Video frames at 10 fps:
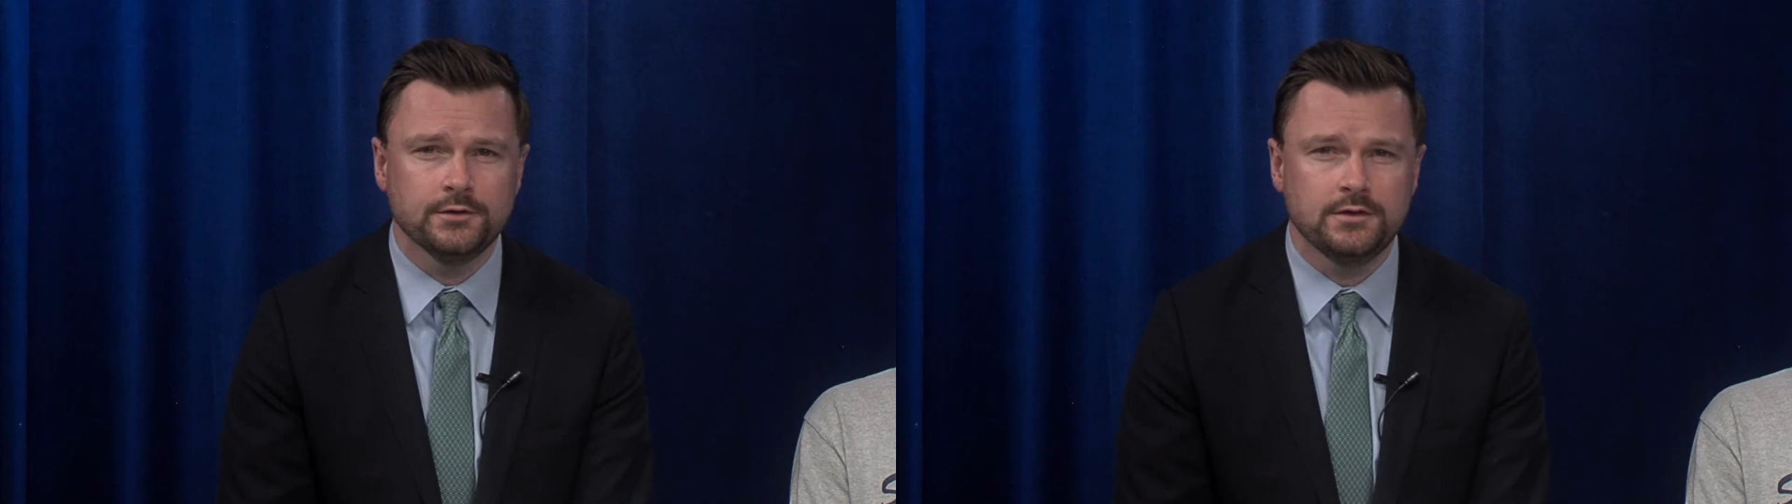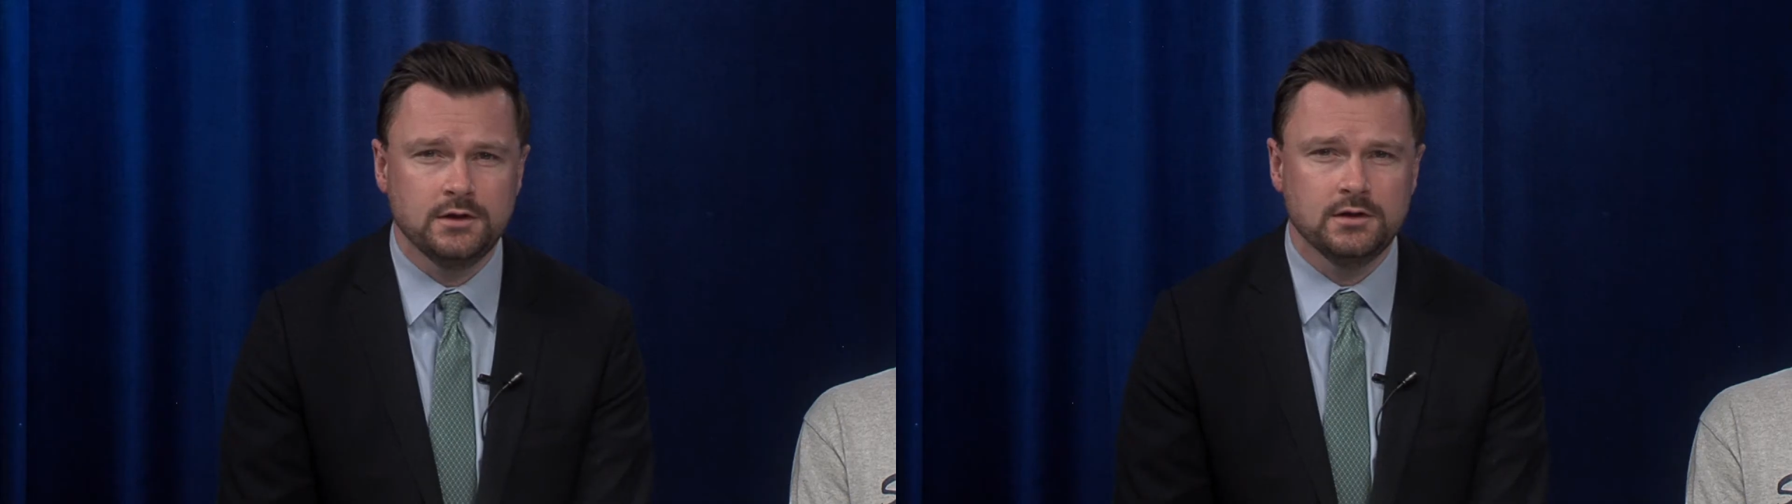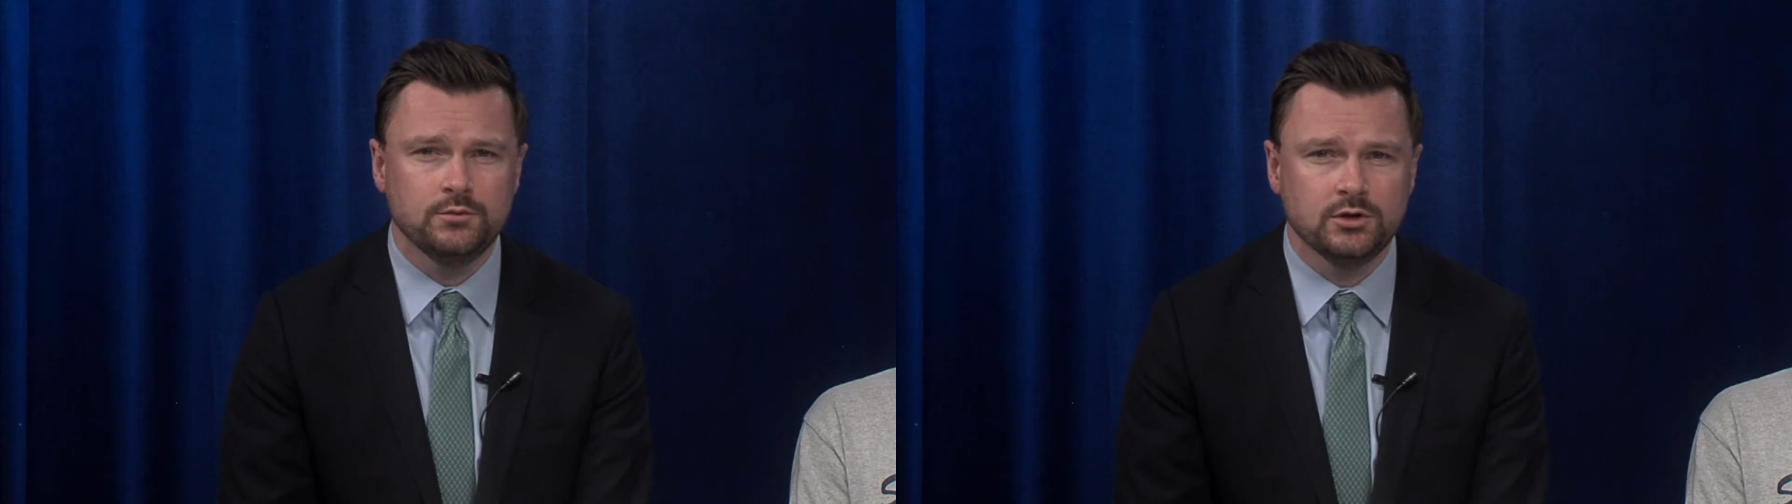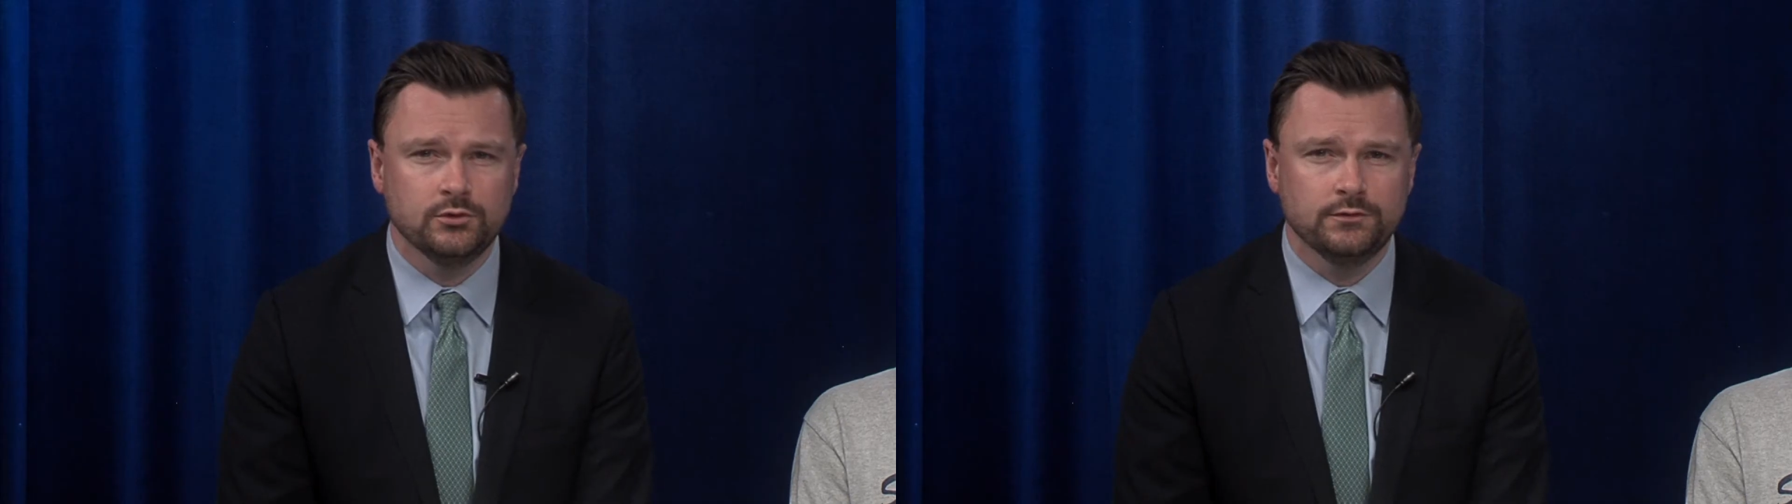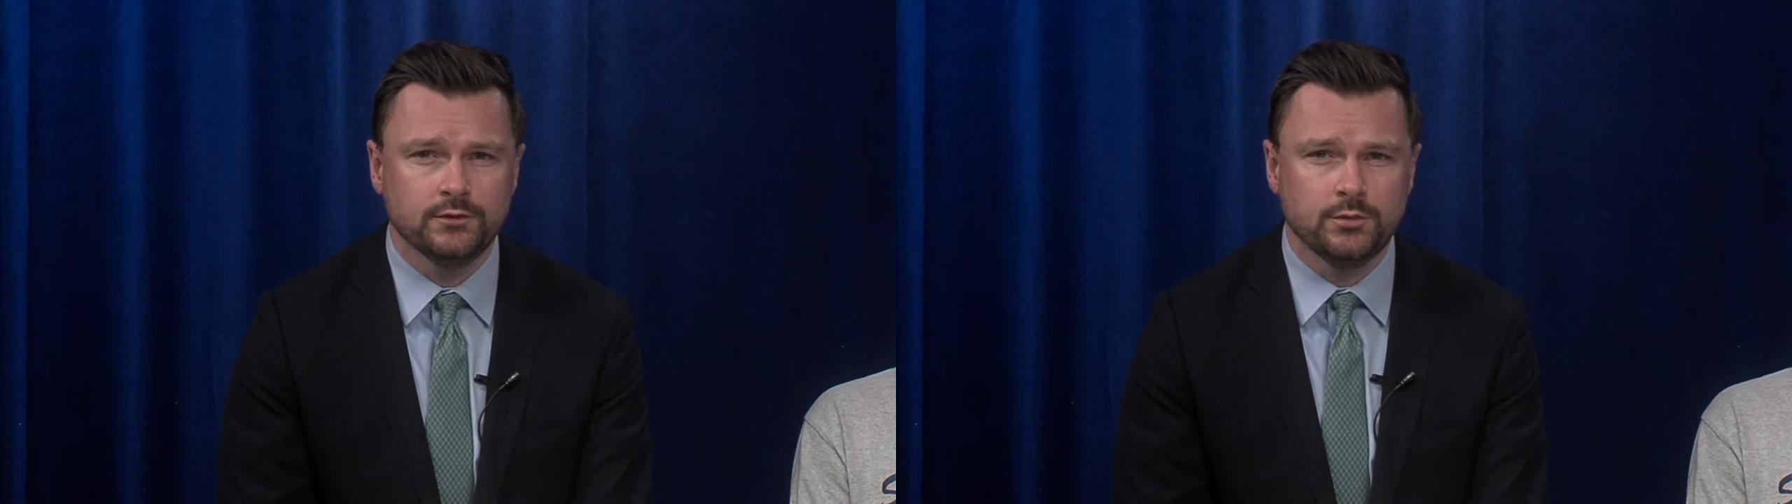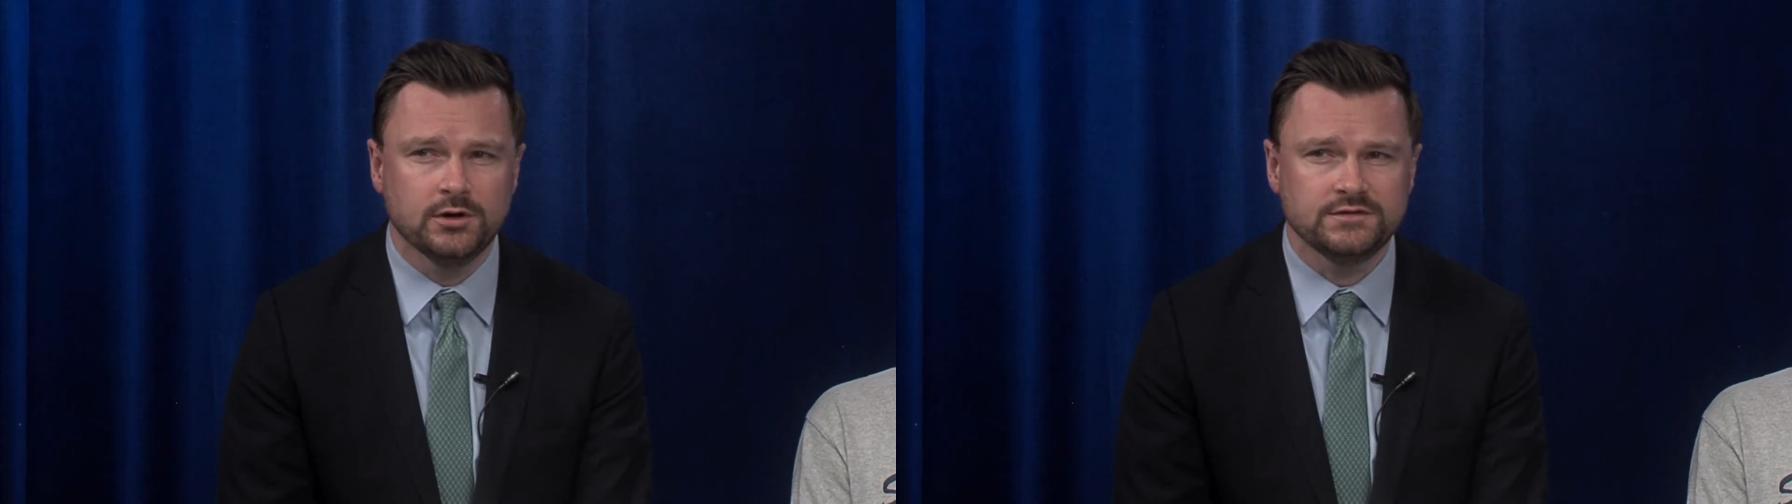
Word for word: the Big Blue football